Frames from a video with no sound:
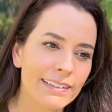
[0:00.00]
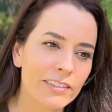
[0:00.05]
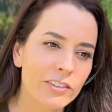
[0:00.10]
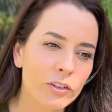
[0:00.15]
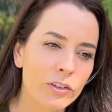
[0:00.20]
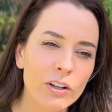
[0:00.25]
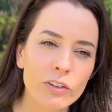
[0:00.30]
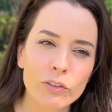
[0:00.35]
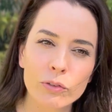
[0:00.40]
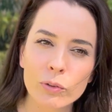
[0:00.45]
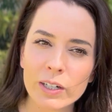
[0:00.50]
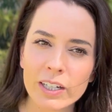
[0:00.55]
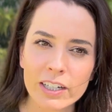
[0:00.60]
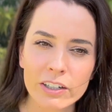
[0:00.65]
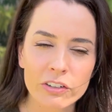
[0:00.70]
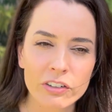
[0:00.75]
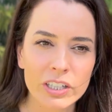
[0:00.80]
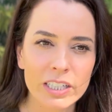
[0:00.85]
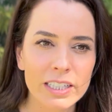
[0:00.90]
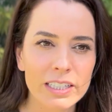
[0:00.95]
Stress
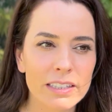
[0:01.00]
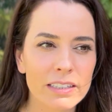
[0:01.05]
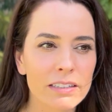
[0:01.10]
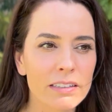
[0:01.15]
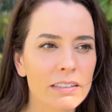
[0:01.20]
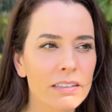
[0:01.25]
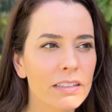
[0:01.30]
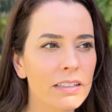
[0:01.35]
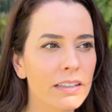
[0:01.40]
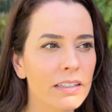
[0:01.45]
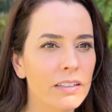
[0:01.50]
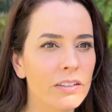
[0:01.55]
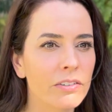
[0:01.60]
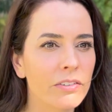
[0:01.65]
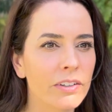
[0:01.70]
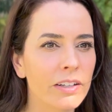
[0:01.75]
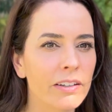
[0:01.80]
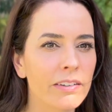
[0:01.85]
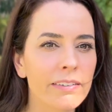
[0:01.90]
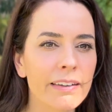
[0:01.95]
reduction, there's
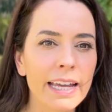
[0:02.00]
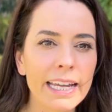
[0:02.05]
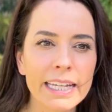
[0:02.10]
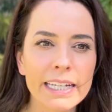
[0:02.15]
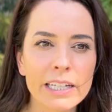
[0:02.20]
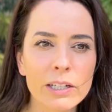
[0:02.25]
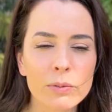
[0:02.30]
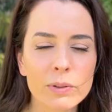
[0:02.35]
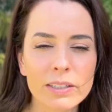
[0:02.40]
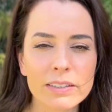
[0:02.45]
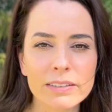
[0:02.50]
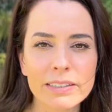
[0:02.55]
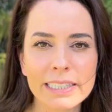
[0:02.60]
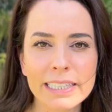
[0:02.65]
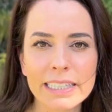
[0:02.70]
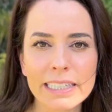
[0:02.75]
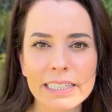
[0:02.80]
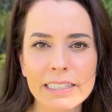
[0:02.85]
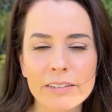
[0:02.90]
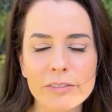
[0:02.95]
anxiety
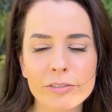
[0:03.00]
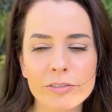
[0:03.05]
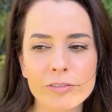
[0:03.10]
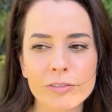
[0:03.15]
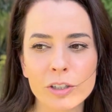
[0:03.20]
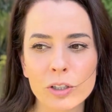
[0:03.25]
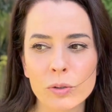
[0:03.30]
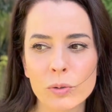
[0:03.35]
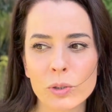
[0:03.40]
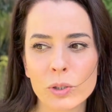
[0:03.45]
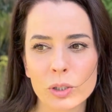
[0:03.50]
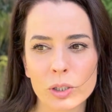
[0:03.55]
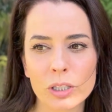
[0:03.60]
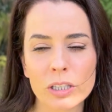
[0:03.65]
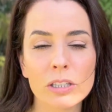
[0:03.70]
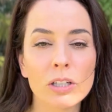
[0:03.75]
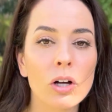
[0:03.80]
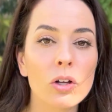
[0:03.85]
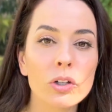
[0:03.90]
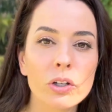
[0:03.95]
relief, you could
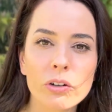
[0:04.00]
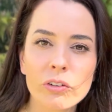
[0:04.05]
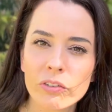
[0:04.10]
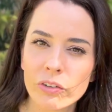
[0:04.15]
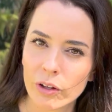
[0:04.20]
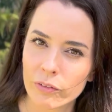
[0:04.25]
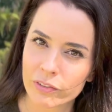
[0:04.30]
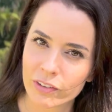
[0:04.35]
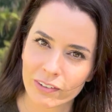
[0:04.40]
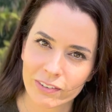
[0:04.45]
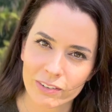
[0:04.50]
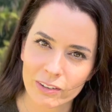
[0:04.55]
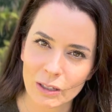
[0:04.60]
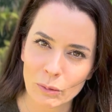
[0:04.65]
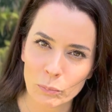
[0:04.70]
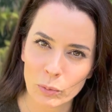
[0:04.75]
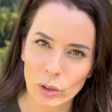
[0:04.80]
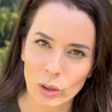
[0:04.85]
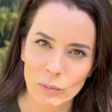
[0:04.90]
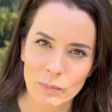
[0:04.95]
lull yourself to
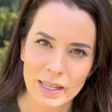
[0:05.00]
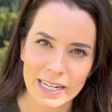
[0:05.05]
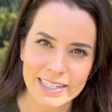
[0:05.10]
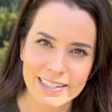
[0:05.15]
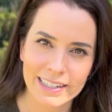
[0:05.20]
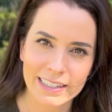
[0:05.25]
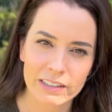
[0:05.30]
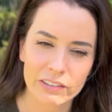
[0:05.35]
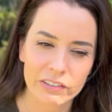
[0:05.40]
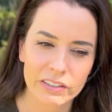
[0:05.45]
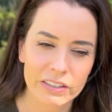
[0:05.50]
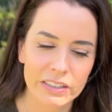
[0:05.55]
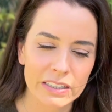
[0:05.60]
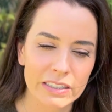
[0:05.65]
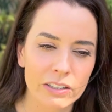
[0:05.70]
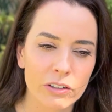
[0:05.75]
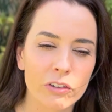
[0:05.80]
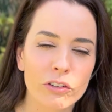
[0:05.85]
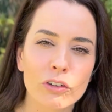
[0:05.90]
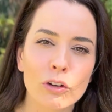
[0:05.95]
sleep with a meditation.
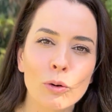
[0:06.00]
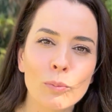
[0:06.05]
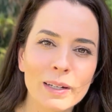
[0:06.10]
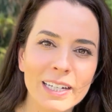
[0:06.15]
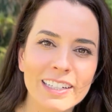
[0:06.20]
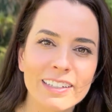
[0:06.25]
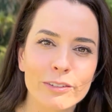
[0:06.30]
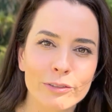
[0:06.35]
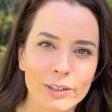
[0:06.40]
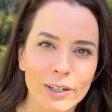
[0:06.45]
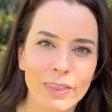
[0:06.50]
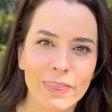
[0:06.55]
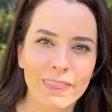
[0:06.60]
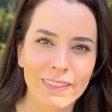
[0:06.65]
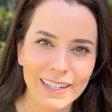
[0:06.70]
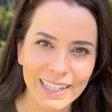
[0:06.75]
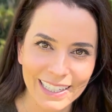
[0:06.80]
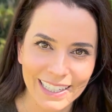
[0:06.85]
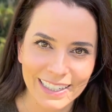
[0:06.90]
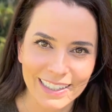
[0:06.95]
There's so many different
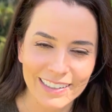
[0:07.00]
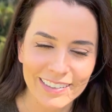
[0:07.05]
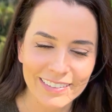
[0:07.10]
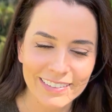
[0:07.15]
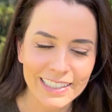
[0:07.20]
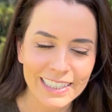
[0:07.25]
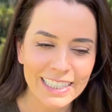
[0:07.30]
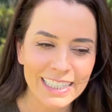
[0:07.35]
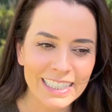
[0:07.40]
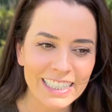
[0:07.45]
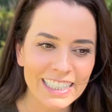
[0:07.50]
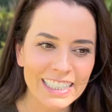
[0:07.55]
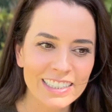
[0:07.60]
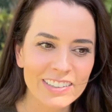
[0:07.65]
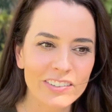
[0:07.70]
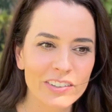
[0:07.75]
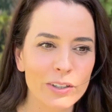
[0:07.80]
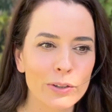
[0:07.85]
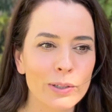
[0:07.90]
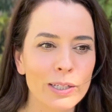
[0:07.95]
things.
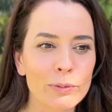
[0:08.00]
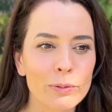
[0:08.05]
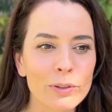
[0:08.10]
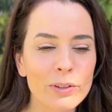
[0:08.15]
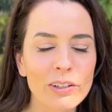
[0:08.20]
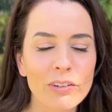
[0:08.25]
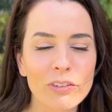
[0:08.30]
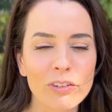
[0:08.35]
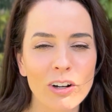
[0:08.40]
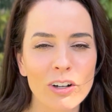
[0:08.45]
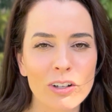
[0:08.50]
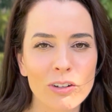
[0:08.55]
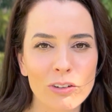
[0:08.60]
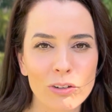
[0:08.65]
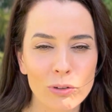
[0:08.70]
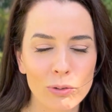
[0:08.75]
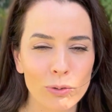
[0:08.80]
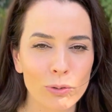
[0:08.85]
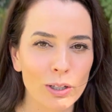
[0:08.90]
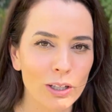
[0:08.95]
So I really started
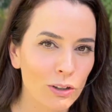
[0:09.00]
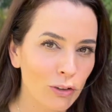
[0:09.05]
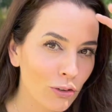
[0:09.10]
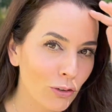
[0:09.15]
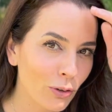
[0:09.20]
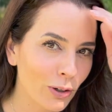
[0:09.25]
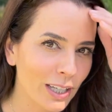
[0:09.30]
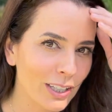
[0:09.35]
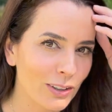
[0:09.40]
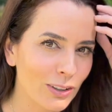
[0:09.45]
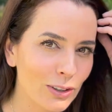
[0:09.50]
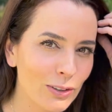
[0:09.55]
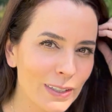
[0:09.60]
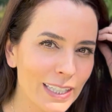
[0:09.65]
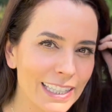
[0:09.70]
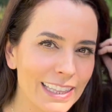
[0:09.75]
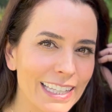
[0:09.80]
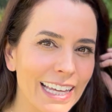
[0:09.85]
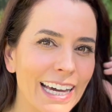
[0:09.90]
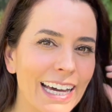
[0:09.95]
to enjoy
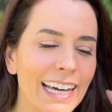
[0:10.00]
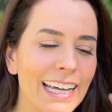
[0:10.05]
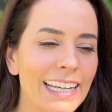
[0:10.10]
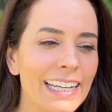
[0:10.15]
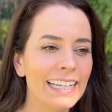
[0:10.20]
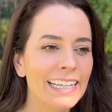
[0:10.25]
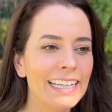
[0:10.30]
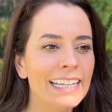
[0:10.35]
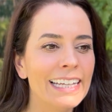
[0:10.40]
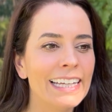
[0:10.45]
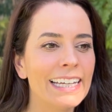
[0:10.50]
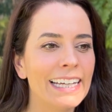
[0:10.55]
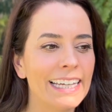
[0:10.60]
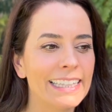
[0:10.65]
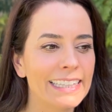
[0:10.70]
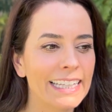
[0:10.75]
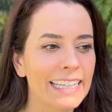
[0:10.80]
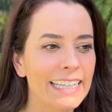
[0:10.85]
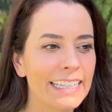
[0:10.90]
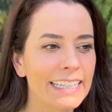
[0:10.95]
doing that.
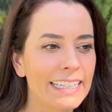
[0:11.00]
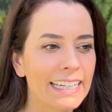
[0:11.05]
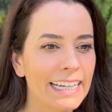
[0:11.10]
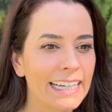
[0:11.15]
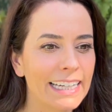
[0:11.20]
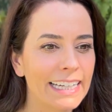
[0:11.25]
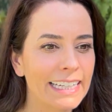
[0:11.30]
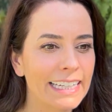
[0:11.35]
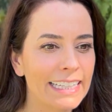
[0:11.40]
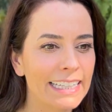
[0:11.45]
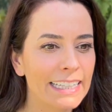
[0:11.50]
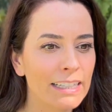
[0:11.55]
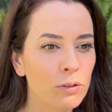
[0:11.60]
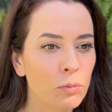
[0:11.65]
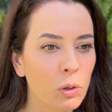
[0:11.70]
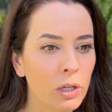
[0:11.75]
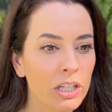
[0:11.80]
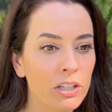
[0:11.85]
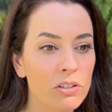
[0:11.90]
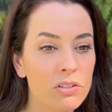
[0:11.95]
And then I
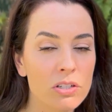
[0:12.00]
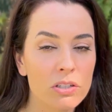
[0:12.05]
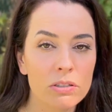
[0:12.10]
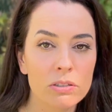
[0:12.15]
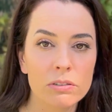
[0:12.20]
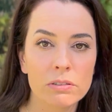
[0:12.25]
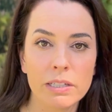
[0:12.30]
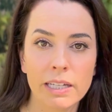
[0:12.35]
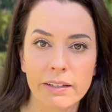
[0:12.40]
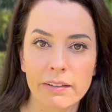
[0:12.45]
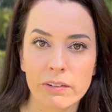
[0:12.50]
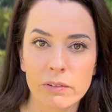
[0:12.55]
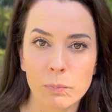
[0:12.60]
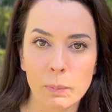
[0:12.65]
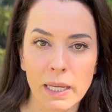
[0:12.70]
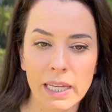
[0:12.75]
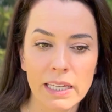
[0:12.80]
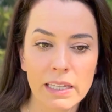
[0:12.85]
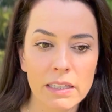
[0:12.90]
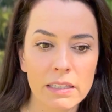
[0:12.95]
wanted to
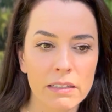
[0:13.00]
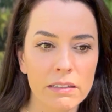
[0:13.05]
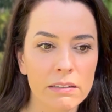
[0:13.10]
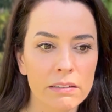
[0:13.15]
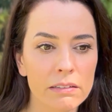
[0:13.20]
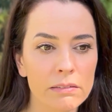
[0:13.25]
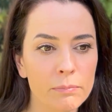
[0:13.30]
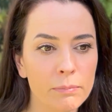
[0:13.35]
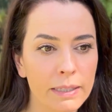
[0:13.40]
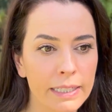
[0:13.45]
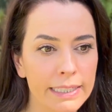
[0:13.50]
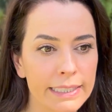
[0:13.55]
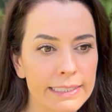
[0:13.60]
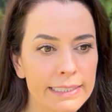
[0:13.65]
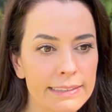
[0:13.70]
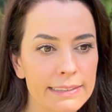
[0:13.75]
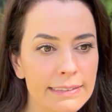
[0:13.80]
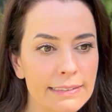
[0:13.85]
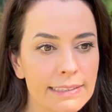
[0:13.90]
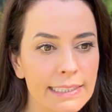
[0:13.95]
expand
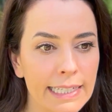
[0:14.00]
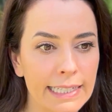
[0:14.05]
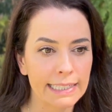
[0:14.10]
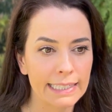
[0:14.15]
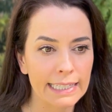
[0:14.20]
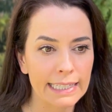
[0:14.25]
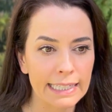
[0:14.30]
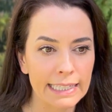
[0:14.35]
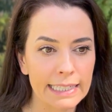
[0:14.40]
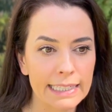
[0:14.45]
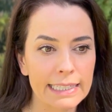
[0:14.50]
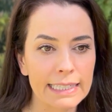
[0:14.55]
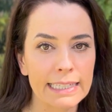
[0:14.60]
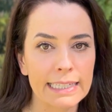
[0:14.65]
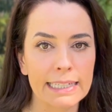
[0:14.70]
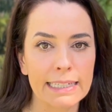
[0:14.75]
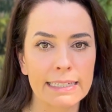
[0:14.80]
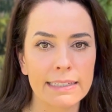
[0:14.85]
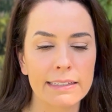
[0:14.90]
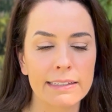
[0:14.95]
my technique
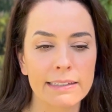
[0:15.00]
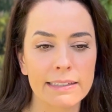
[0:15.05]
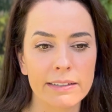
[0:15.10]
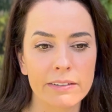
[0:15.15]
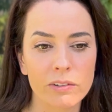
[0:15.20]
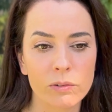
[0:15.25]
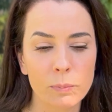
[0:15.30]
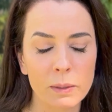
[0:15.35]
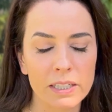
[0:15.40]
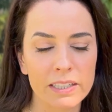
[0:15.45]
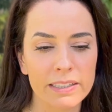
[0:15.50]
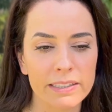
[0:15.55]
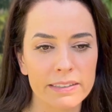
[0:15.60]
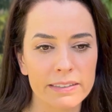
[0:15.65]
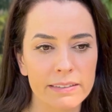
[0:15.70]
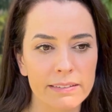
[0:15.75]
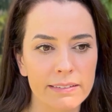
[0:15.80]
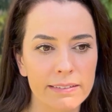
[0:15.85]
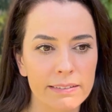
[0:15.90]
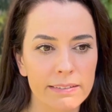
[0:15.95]
and
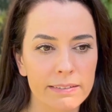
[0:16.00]
experience.